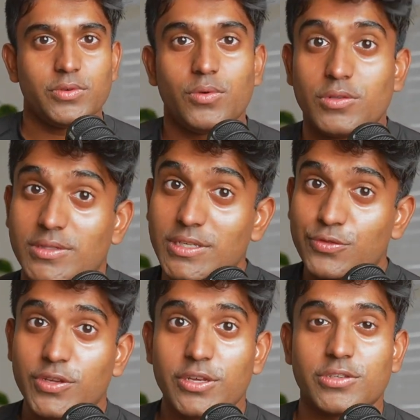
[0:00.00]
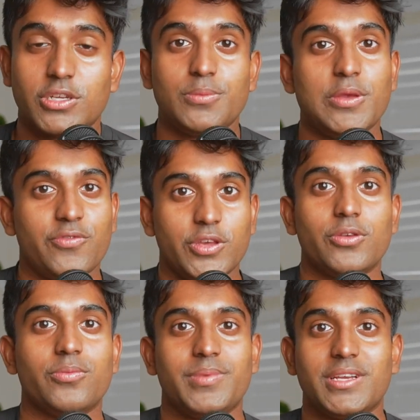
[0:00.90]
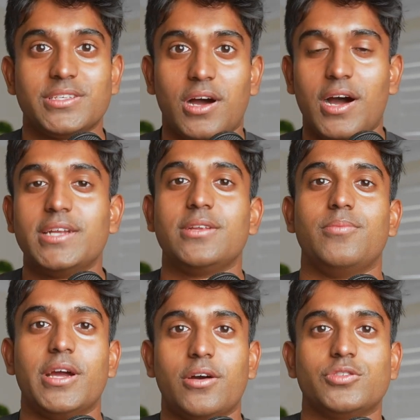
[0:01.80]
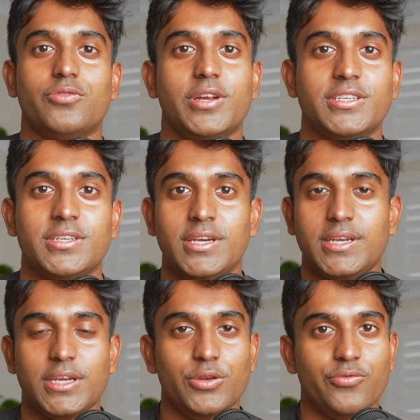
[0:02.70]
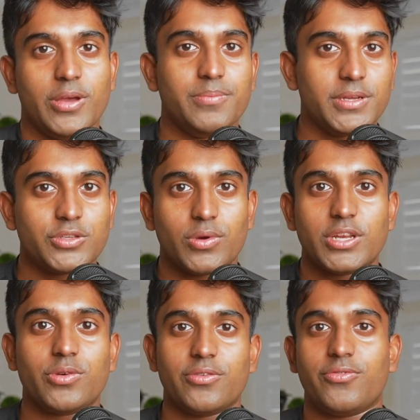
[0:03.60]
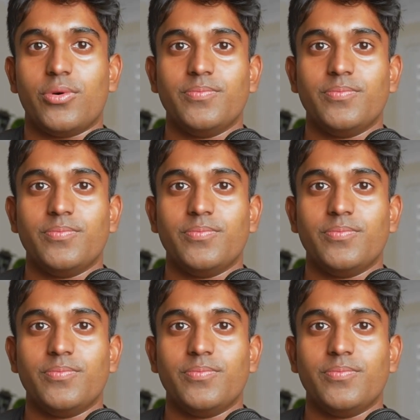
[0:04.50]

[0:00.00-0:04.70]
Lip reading: Well, this video is going to be for you because I did my Ultra race in November 2024,